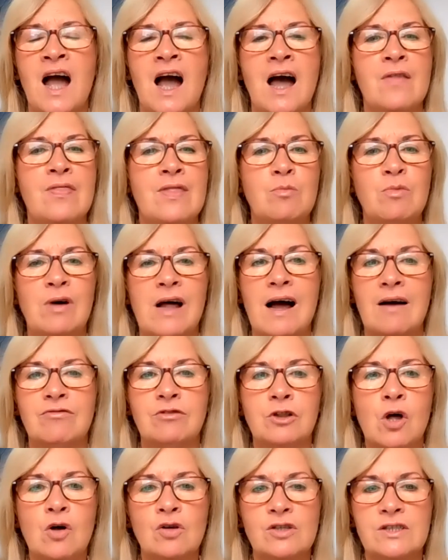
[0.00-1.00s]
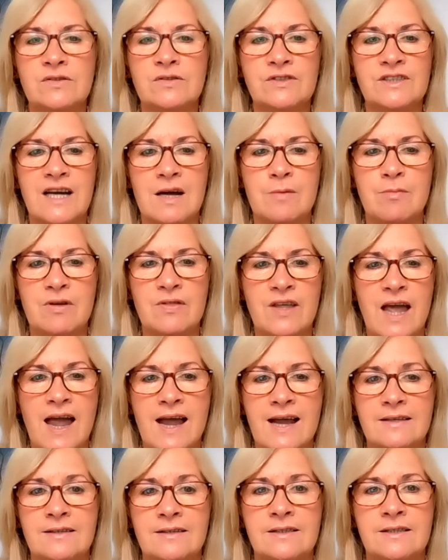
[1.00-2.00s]
And then we'll have lots of time at the
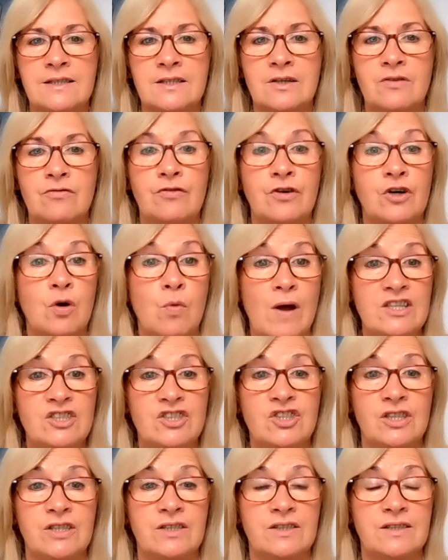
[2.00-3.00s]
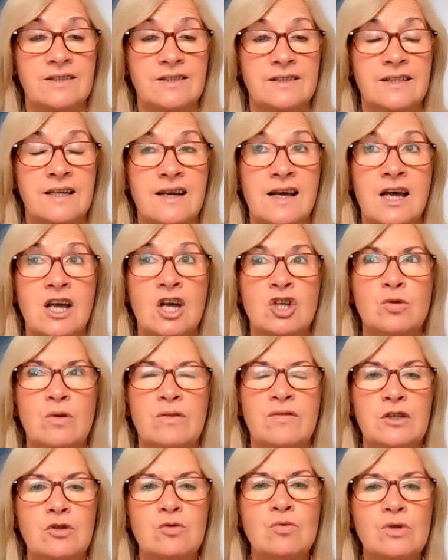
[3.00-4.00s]
end for questions. So
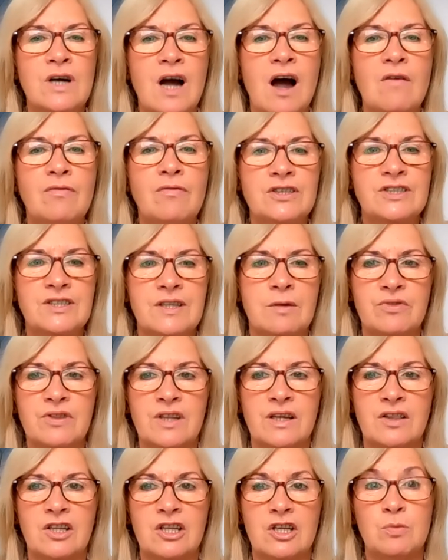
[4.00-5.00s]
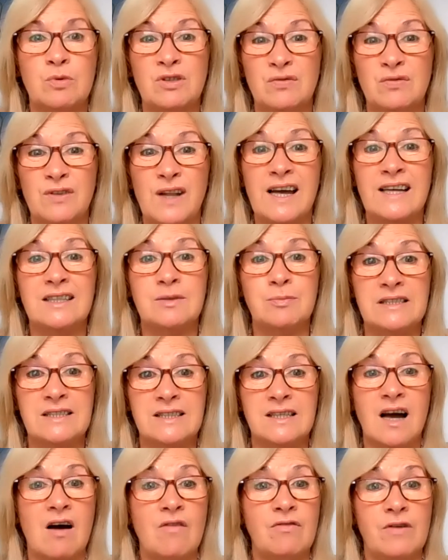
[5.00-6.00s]
if I don't cover something that you would have liked me to
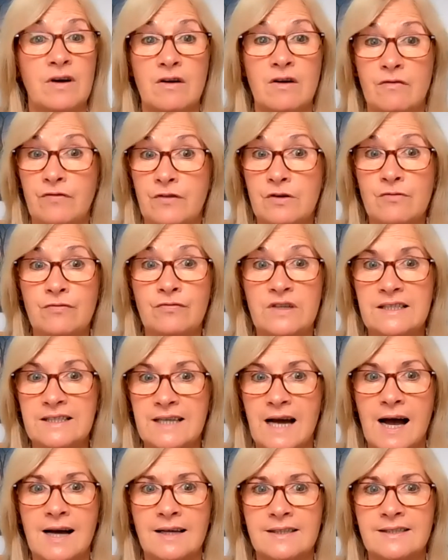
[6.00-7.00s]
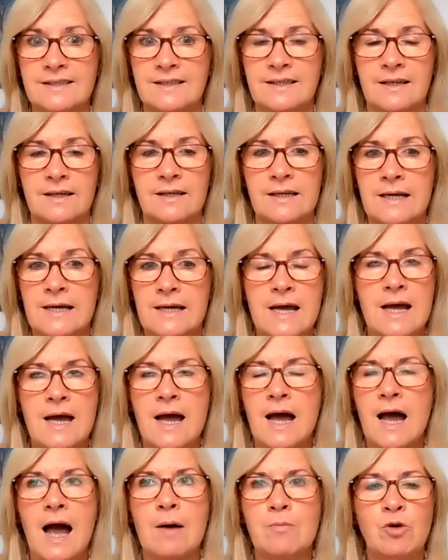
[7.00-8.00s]
cover, feel free to ask it.
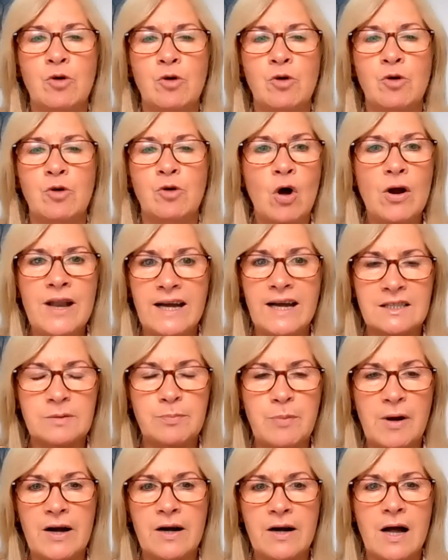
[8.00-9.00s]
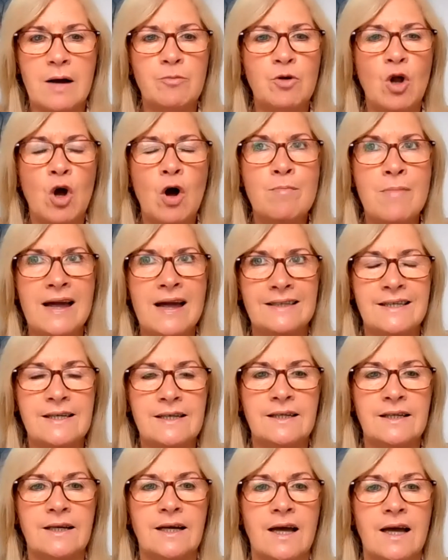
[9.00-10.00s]
I'm not an expert, I'm not a medic,
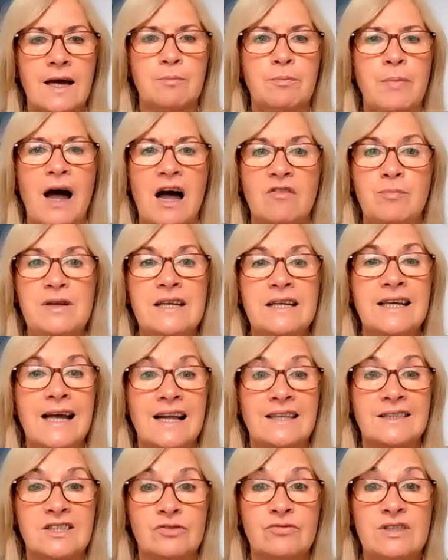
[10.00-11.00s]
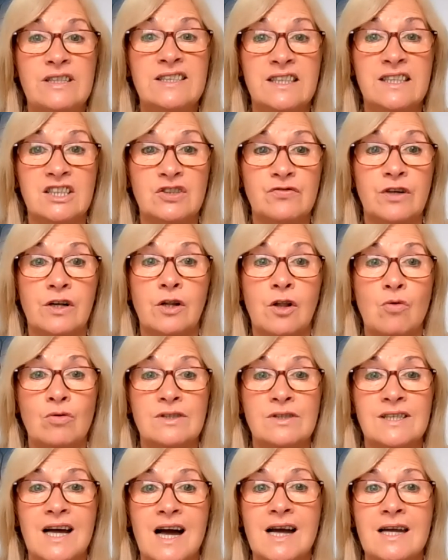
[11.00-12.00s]
but I've been in cancer research for a long
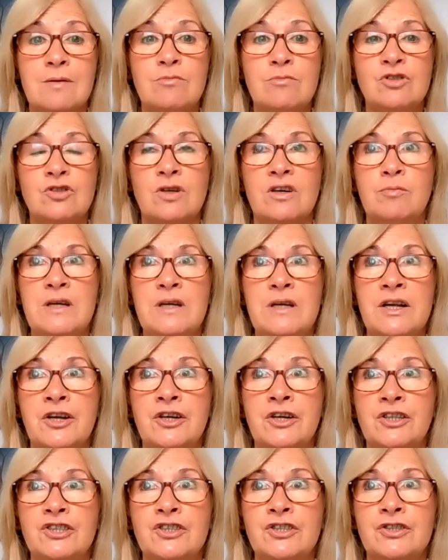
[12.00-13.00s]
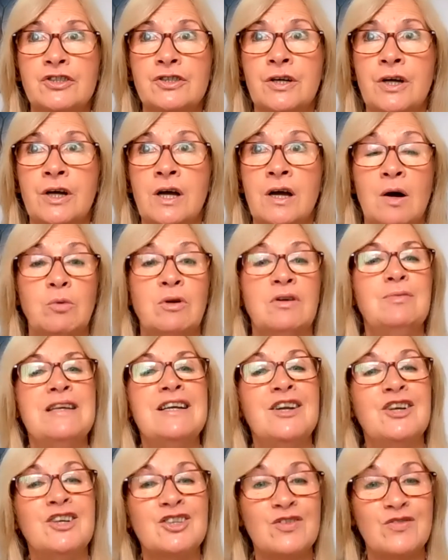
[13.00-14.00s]
time. So I've been a nurse, I've been a
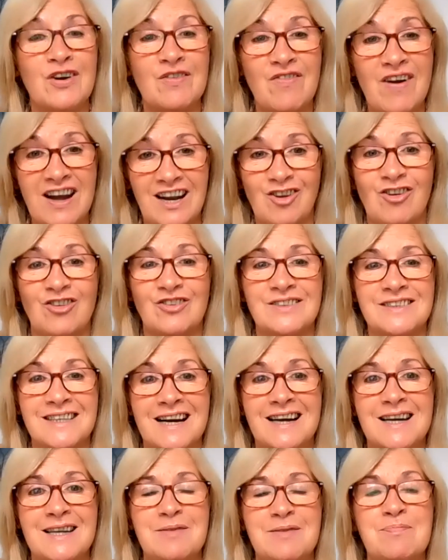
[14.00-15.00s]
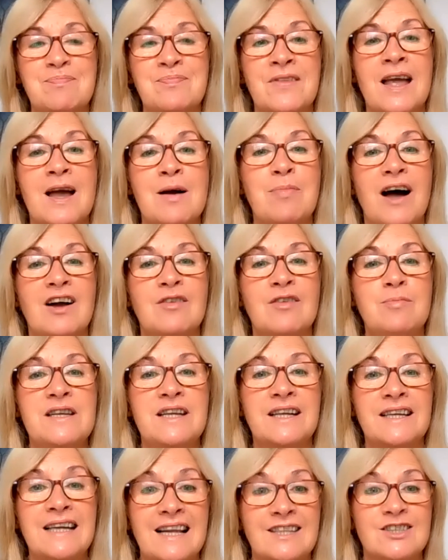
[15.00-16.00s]
nurse for a very long time, but I've been
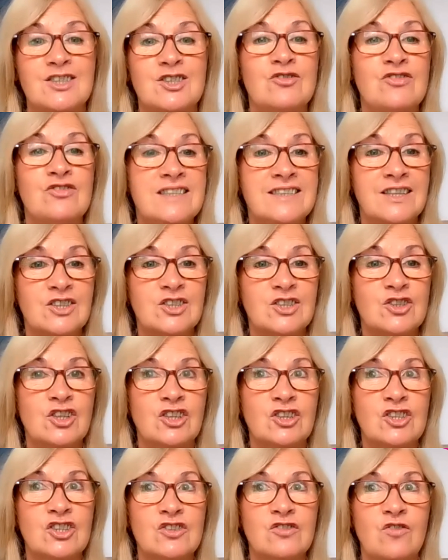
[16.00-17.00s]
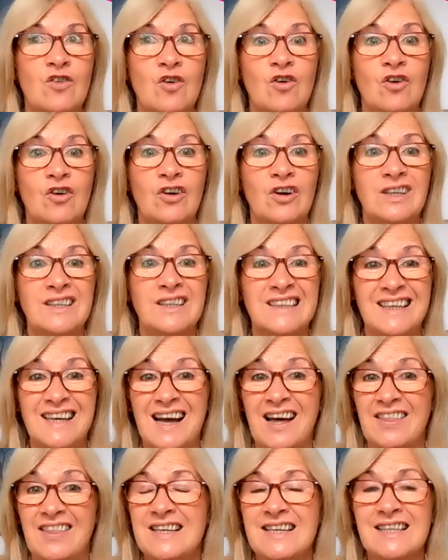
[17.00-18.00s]
a cancer research nurse for,
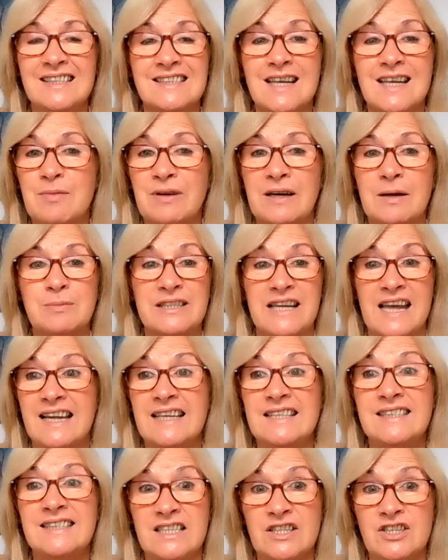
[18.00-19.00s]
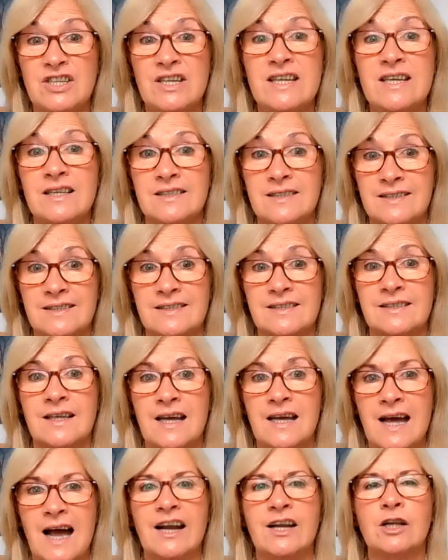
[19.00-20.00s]
I think it's coming up to 18 years.
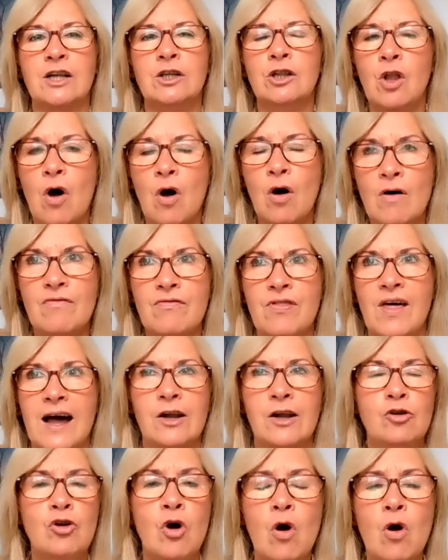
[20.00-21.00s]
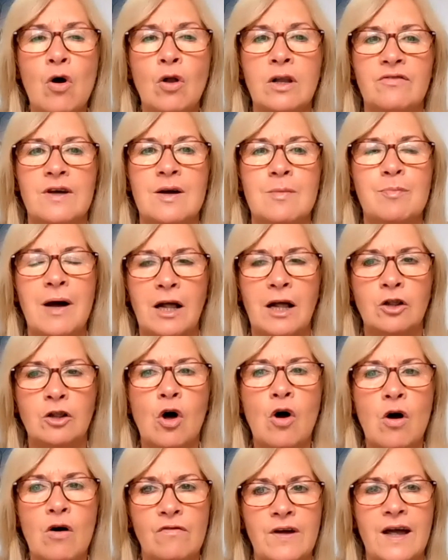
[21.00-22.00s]
And a lot of that, not all of it, but a
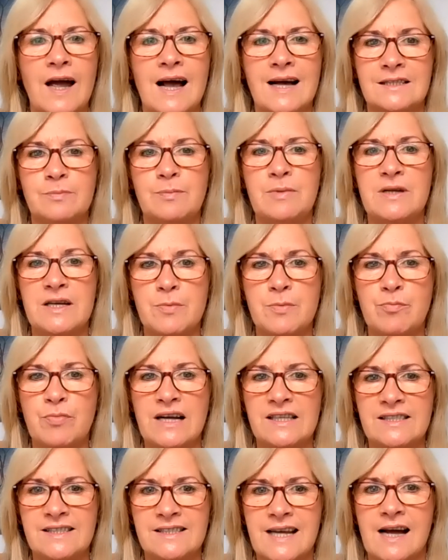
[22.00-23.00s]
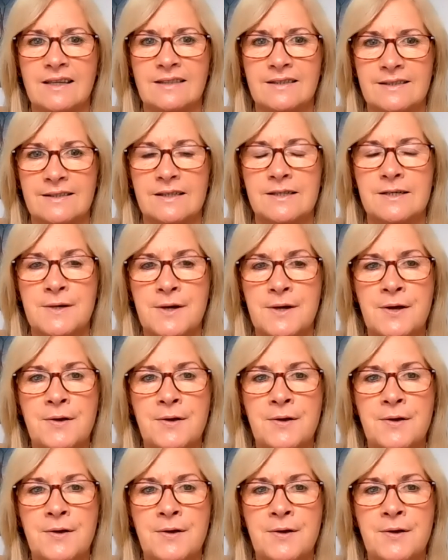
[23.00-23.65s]
lot of it has been in breast cancer.